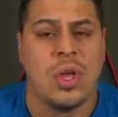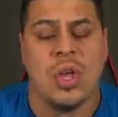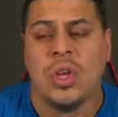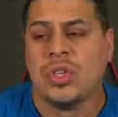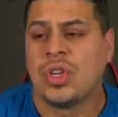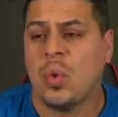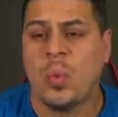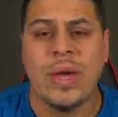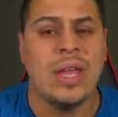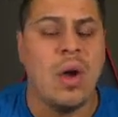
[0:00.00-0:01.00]
so
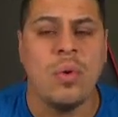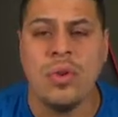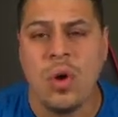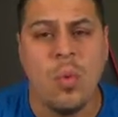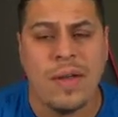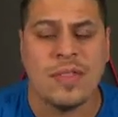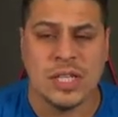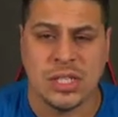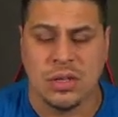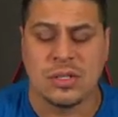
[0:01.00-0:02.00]
we don't know what
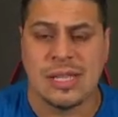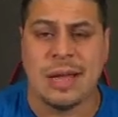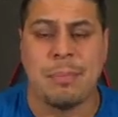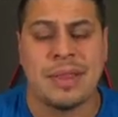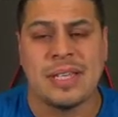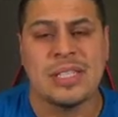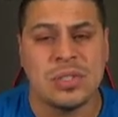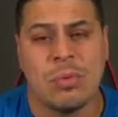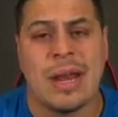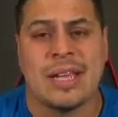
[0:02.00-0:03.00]
this looks like but this
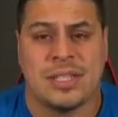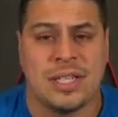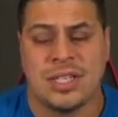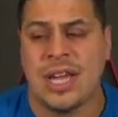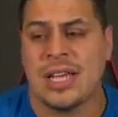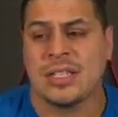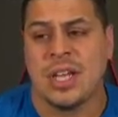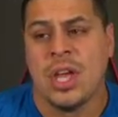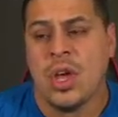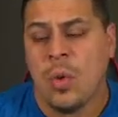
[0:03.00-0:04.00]
is what i suggest
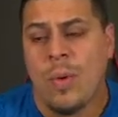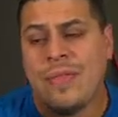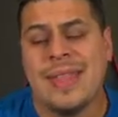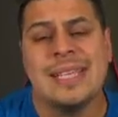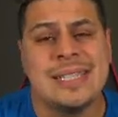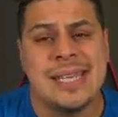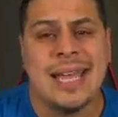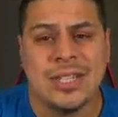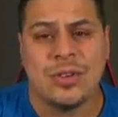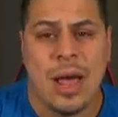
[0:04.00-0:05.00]
when this
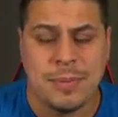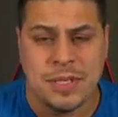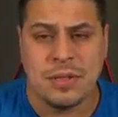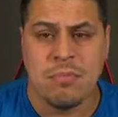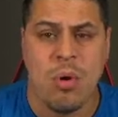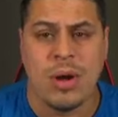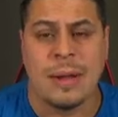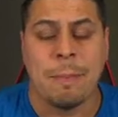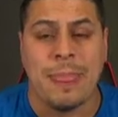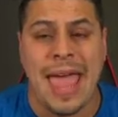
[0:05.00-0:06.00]
set drops in the
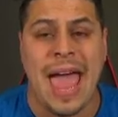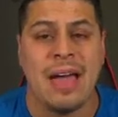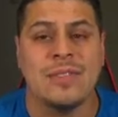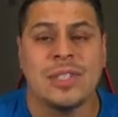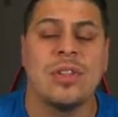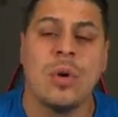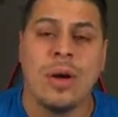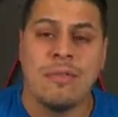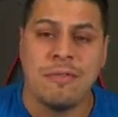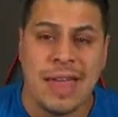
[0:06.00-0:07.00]
morning have snow
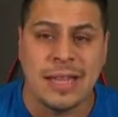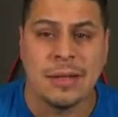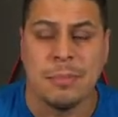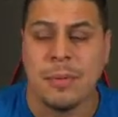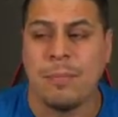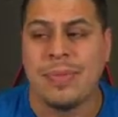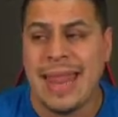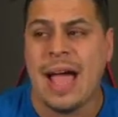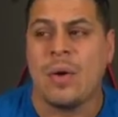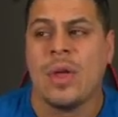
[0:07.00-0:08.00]
available
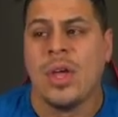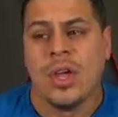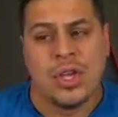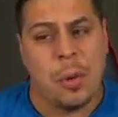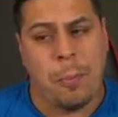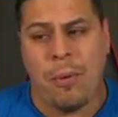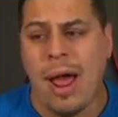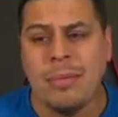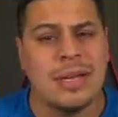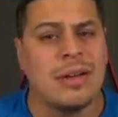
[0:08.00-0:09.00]
now you're
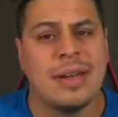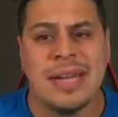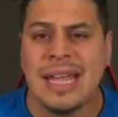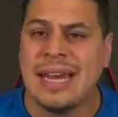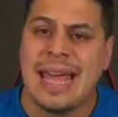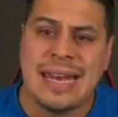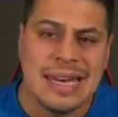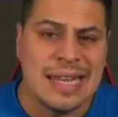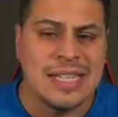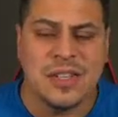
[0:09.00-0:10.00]
probably going to need at
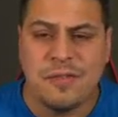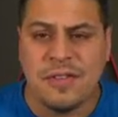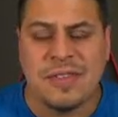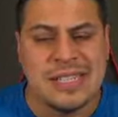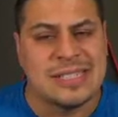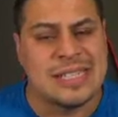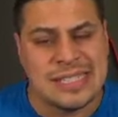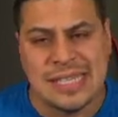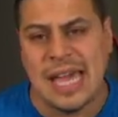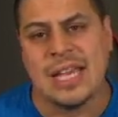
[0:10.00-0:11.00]
least 50
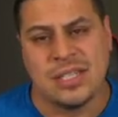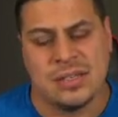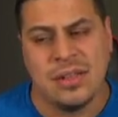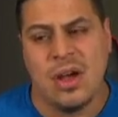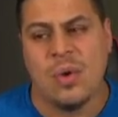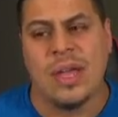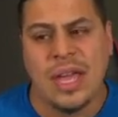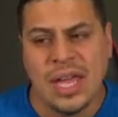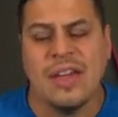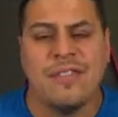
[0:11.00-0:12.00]
60k snow
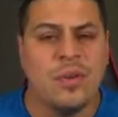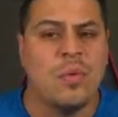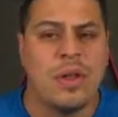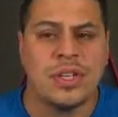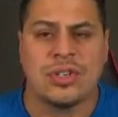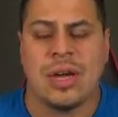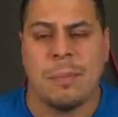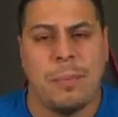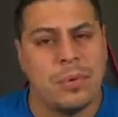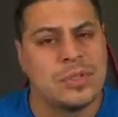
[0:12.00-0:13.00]
if you want to try to
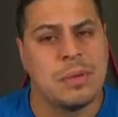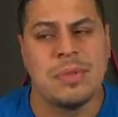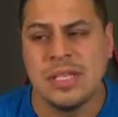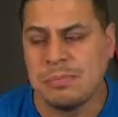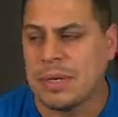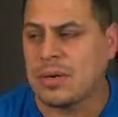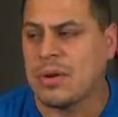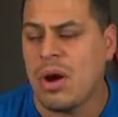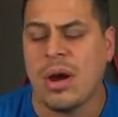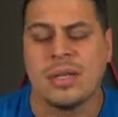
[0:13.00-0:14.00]
pull some of these bigger
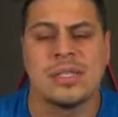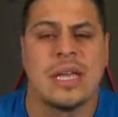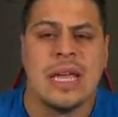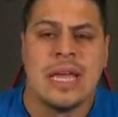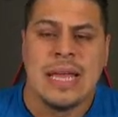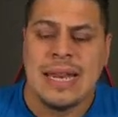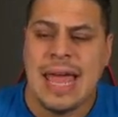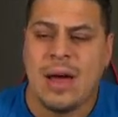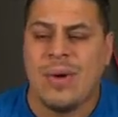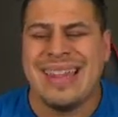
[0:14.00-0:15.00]
cards
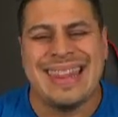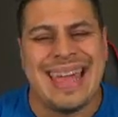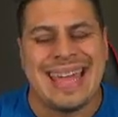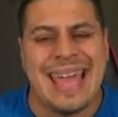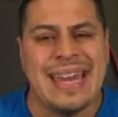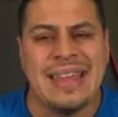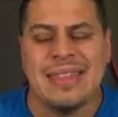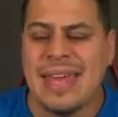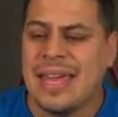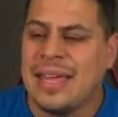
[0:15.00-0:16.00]
now like
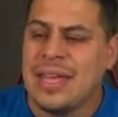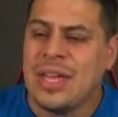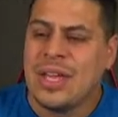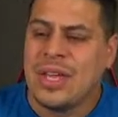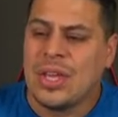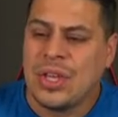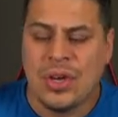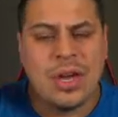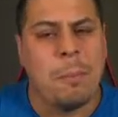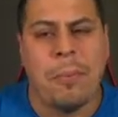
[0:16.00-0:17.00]
anything you
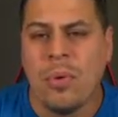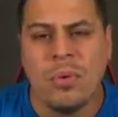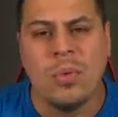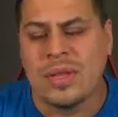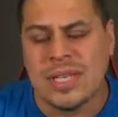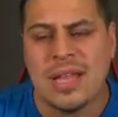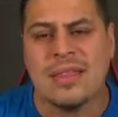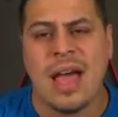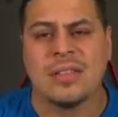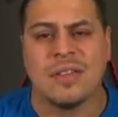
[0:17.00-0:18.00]
can pull with
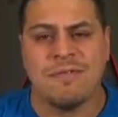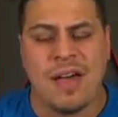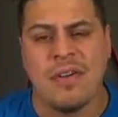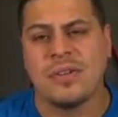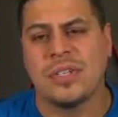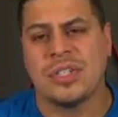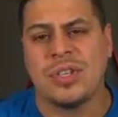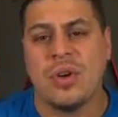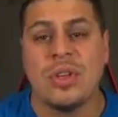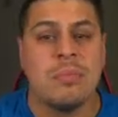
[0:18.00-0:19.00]
10,500
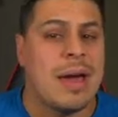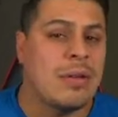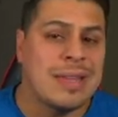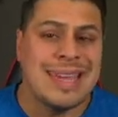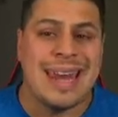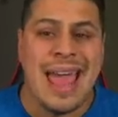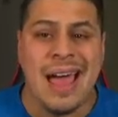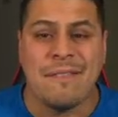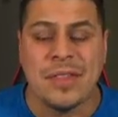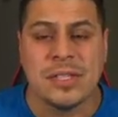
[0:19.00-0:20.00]
snow. You might only get
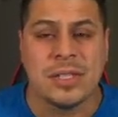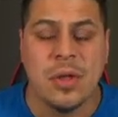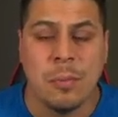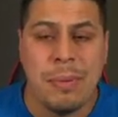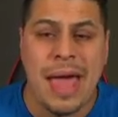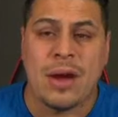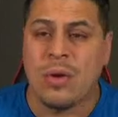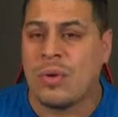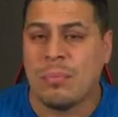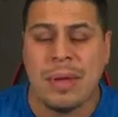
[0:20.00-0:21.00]
half of the snow back
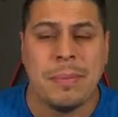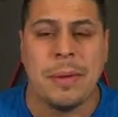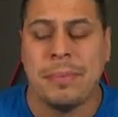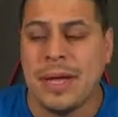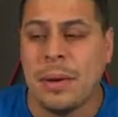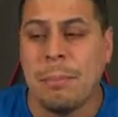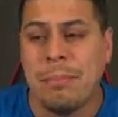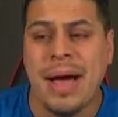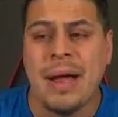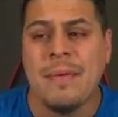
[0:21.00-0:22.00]
or maybe a player,
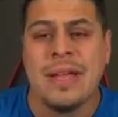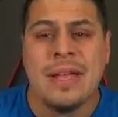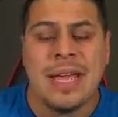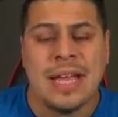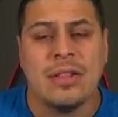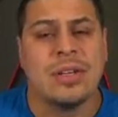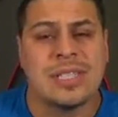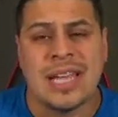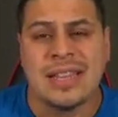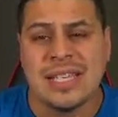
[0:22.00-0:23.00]
but it looks
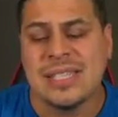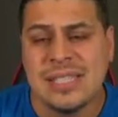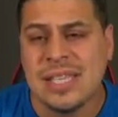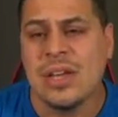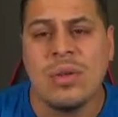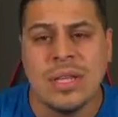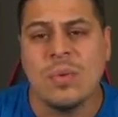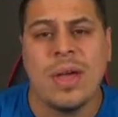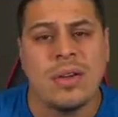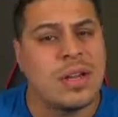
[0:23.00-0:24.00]
like this is the only
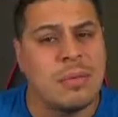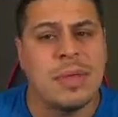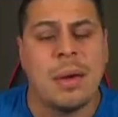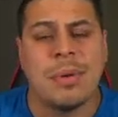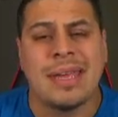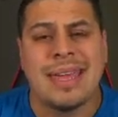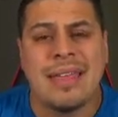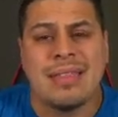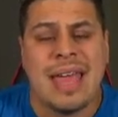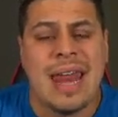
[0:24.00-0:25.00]
way you're going to be able to
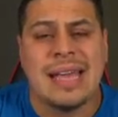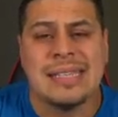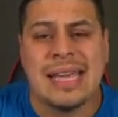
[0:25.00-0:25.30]
get that Isaiah